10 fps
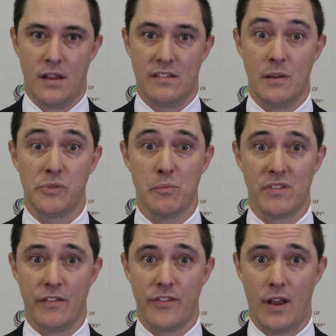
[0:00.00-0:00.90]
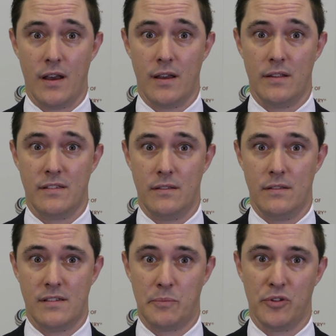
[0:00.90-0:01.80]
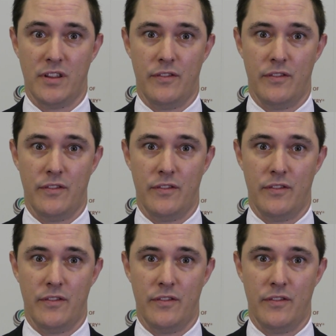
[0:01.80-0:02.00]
Symptoms of septal